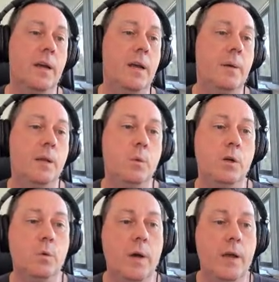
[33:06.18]
and want
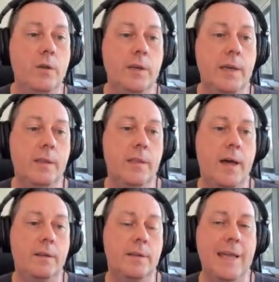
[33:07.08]
to know how you get
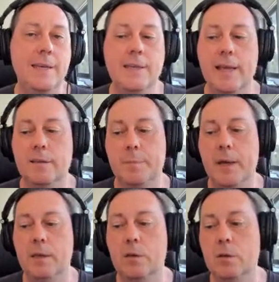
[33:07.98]
that indexed
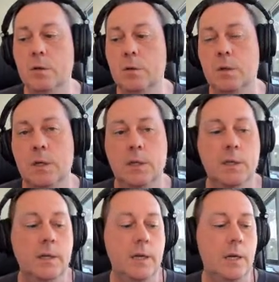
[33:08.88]
by Google,
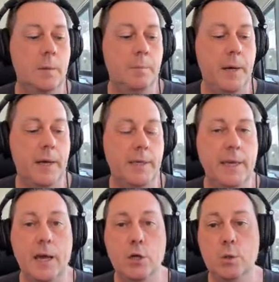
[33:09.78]
by
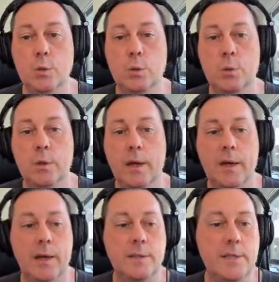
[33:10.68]
Yahoo,
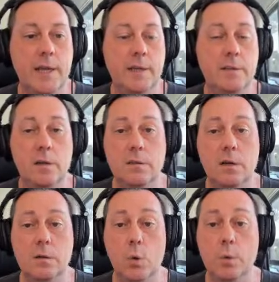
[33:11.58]
and
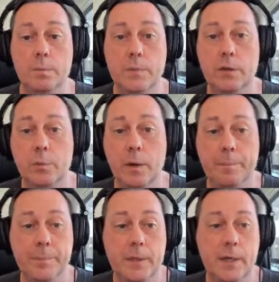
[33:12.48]
DuckDuckGo as well.
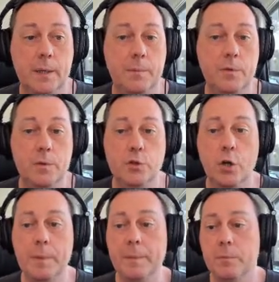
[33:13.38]
So
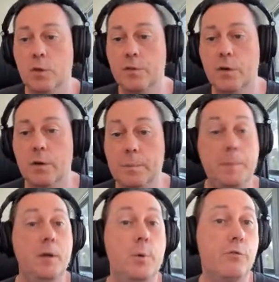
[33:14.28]
join me just for
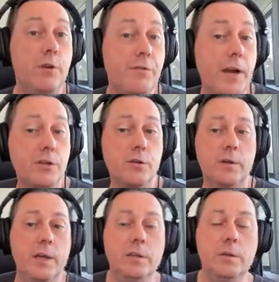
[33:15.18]
maybe a quick refresh on
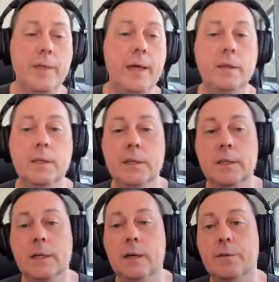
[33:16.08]
how you do that
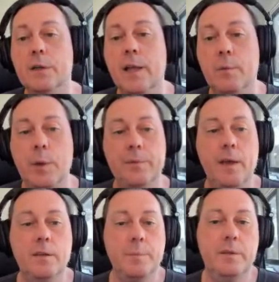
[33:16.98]
for client
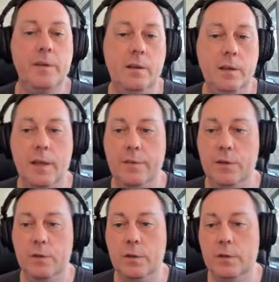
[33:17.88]
websites. But certainly, if
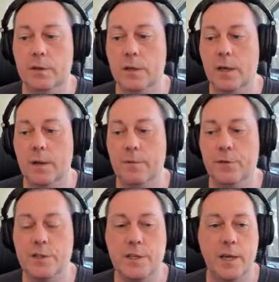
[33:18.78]
you're doing
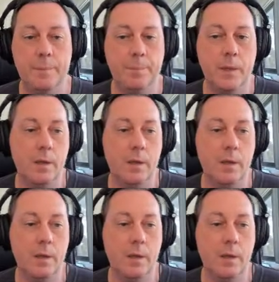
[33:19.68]
first-time